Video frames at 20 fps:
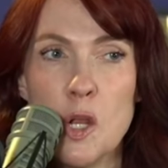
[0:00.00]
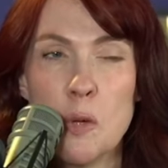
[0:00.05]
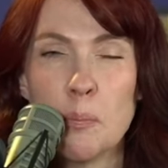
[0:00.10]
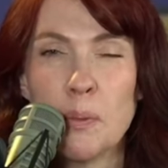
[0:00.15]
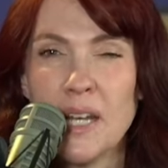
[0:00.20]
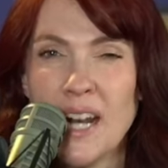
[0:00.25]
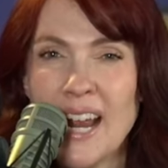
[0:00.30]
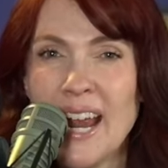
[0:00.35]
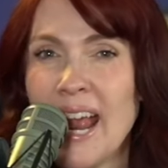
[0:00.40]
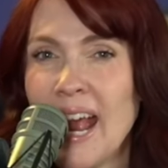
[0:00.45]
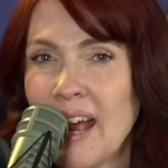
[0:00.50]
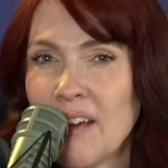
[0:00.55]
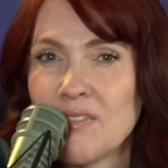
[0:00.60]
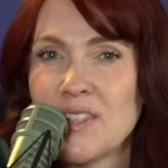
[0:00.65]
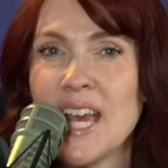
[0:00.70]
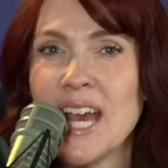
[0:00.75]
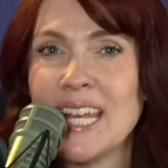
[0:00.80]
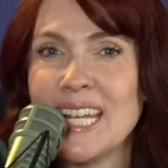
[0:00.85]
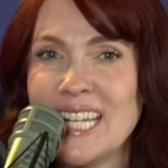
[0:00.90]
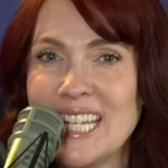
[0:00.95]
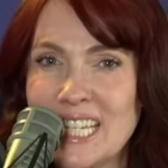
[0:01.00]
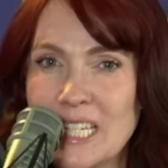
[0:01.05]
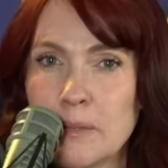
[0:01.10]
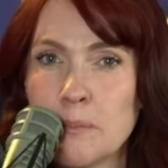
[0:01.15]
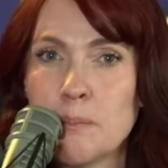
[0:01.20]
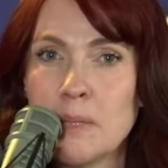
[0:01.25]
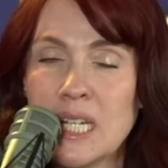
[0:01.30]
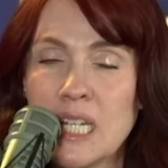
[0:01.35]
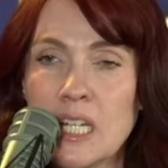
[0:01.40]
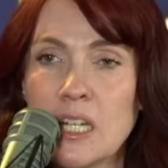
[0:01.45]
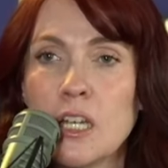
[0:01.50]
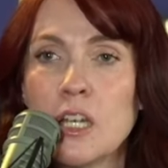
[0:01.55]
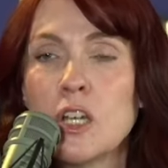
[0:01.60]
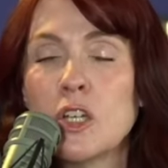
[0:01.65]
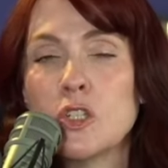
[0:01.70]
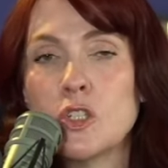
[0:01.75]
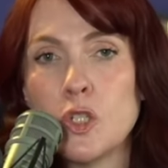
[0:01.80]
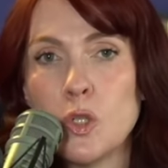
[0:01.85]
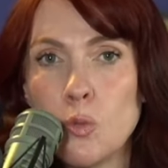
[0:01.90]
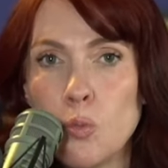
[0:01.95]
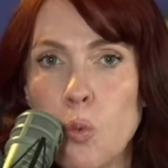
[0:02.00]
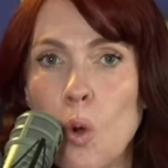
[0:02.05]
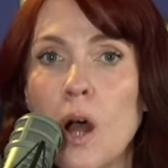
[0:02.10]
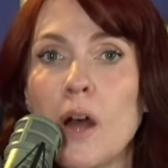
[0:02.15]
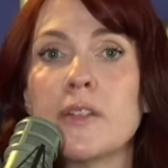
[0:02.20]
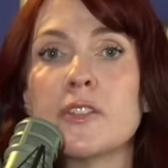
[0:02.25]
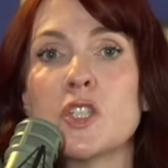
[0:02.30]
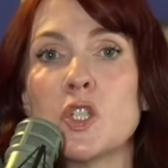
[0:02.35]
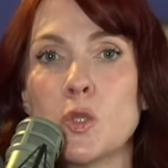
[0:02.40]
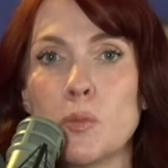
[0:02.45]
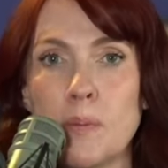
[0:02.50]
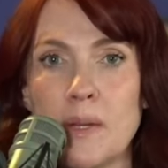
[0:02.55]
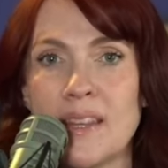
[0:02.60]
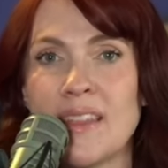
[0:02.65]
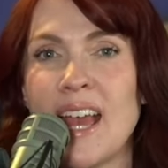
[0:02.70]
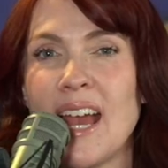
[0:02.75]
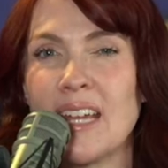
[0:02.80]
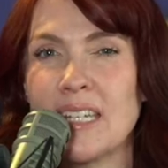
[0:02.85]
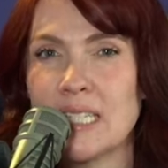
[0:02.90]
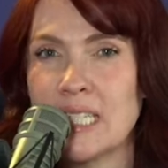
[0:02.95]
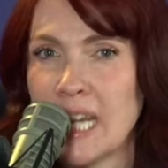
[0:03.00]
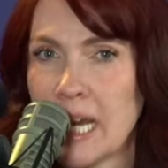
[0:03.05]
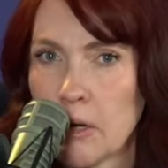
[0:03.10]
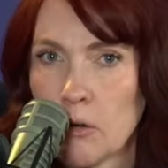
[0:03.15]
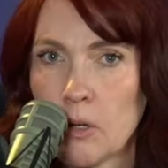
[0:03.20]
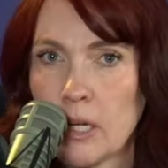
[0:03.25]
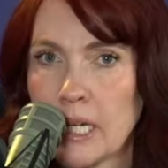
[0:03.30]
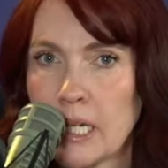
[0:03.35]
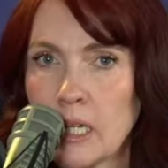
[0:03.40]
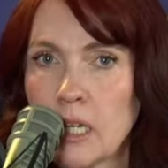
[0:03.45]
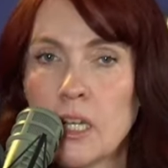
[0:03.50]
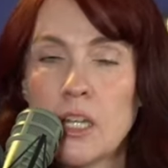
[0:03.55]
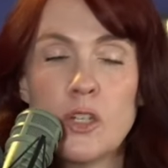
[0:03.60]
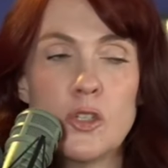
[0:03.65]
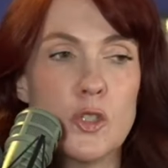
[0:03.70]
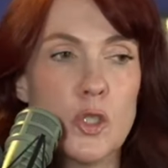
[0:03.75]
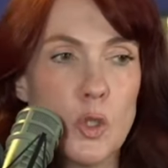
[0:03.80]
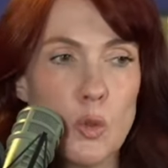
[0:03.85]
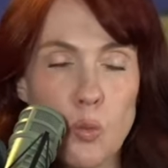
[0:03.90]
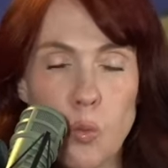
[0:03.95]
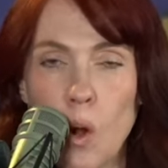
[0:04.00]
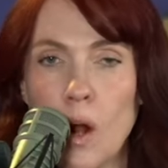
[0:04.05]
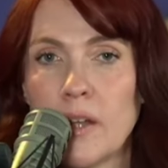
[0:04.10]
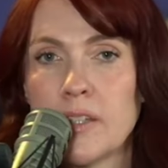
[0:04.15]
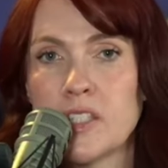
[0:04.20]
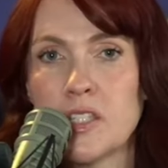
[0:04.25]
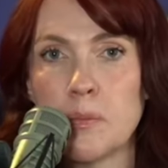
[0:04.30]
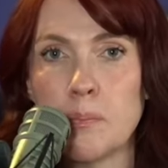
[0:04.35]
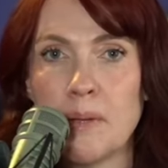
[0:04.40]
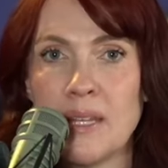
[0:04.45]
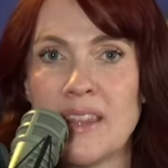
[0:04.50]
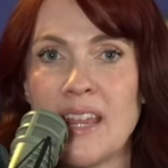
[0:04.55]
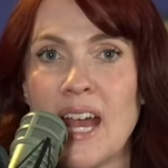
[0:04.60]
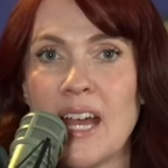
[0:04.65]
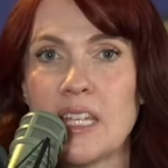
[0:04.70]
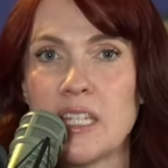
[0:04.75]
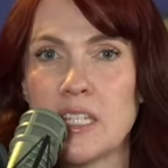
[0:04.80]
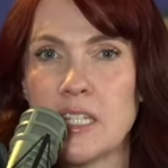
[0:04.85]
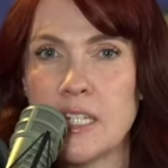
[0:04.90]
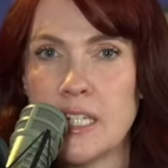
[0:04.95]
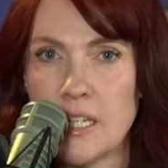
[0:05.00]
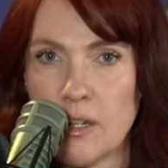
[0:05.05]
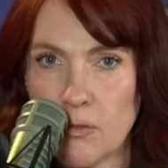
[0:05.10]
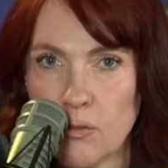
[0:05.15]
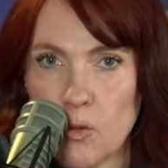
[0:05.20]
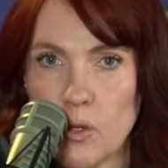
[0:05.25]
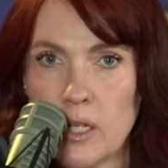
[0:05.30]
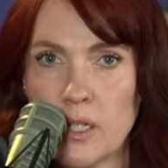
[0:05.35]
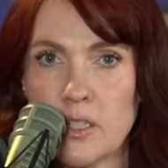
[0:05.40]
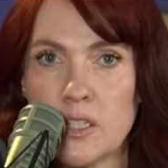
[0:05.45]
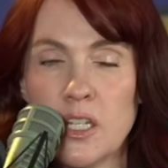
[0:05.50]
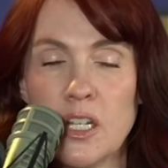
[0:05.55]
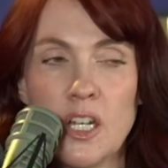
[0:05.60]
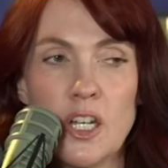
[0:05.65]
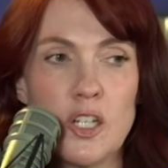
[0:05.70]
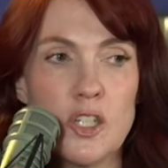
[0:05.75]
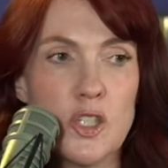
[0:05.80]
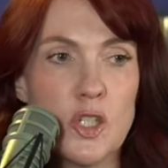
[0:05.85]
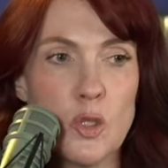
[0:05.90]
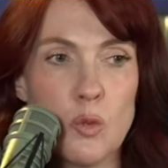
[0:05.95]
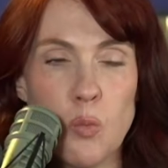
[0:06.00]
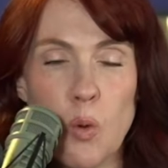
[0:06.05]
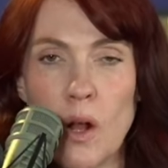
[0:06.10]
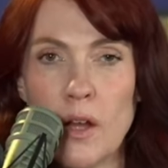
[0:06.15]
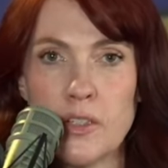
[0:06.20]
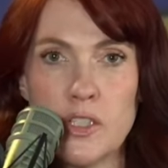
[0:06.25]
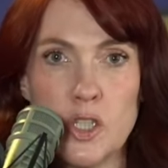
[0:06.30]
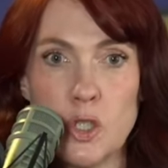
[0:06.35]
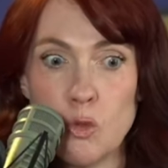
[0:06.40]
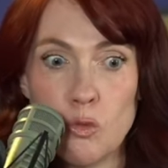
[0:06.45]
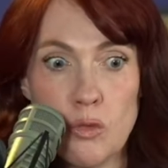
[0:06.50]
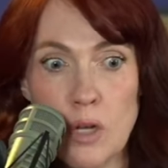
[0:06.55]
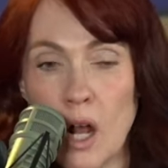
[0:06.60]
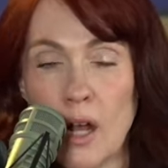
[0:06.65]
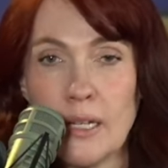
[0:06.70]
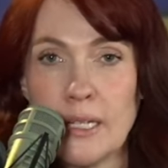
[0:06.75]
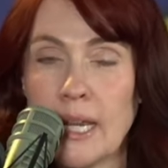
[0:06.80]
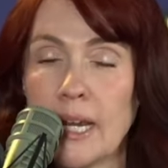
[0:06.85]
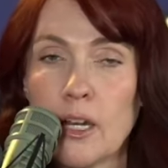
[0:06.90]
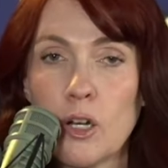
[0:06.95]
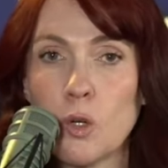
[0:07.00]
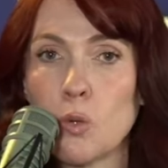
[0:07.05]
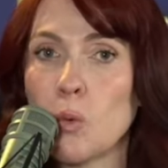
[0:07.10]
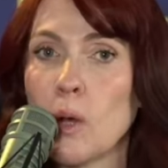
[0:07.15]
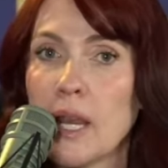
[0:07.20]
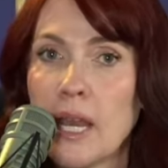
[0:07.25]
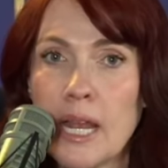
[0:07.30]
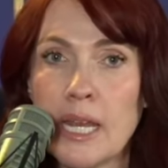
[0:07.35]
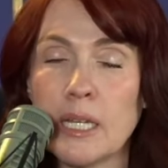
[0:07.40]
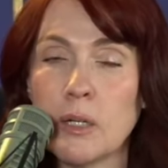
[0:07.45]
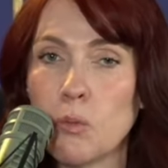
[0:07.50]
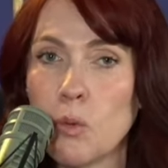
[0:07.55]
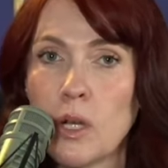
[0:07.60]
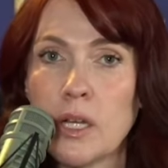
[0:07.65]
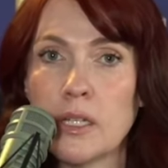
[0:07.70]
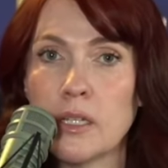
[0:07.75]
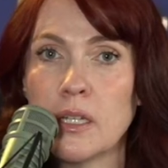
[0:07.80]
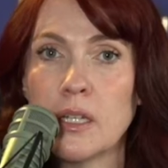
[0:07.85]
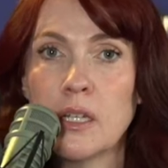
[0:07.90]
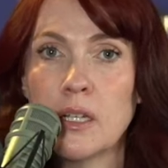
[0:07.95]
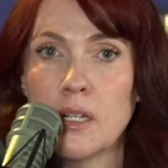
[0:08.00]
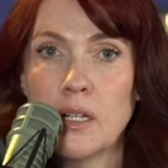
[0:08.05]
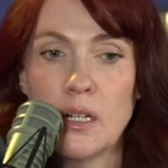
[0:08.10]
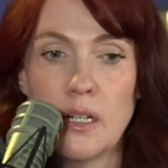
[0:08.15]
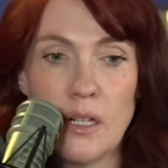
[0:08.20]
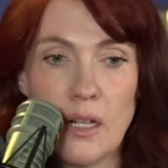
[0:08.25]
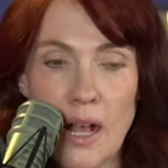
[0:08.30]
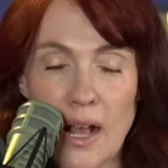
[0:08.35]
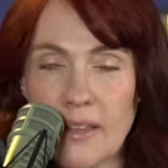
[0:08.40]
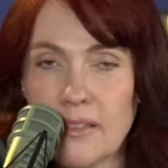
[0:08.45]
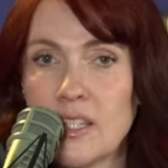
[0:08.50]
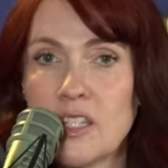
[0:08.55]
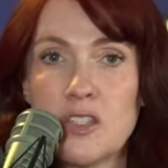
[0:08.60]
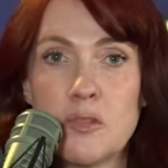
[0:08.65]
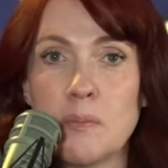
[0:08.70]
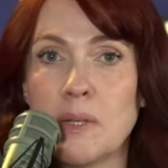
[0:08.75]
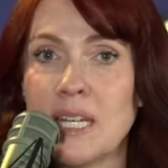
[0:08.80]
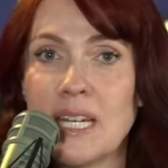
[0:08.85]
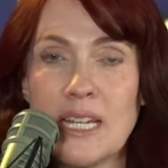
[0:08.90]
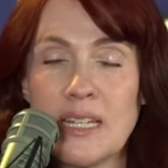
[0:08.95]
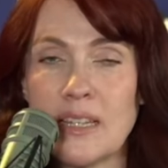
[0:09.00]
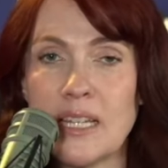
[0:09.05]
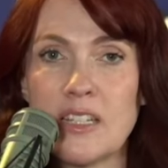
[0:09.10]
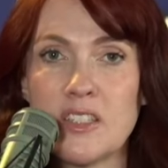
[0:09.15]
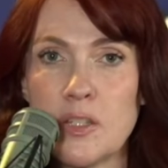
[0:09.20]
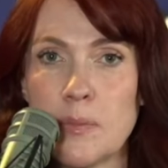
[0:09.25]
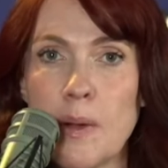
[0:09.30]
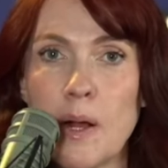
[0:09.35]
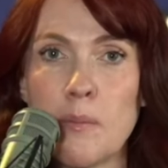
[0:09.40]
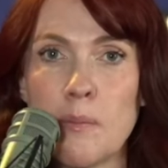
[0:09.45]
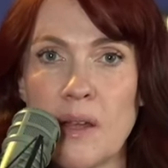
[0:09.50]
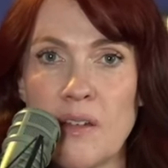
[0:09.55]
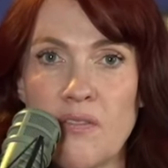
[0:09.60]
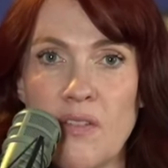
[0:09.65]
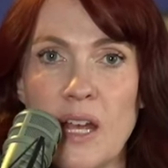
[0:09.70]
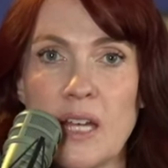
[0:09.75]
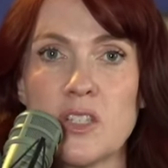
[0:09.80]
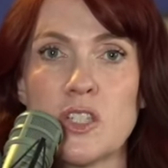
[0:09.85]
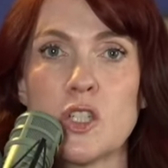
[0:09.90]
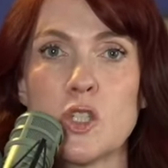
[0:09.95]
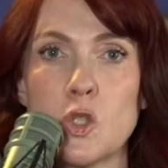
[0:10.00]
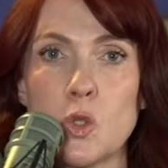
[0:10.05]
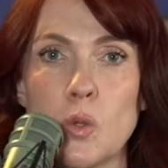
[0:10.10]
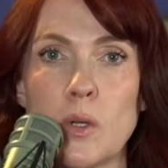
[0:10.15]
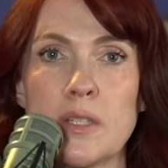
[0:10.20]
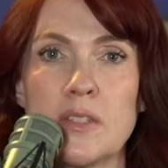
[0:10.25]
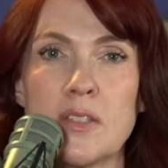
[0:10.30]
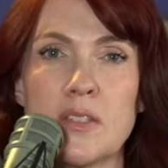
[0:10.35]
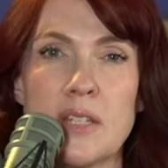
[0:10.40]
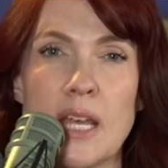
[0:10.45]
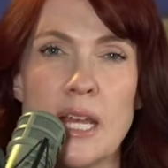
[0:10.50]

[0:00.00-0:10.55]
but I have that in me to want to be that daring, to want to be that different, to want to not care what anyone at this meeting thinks about my fashion choices.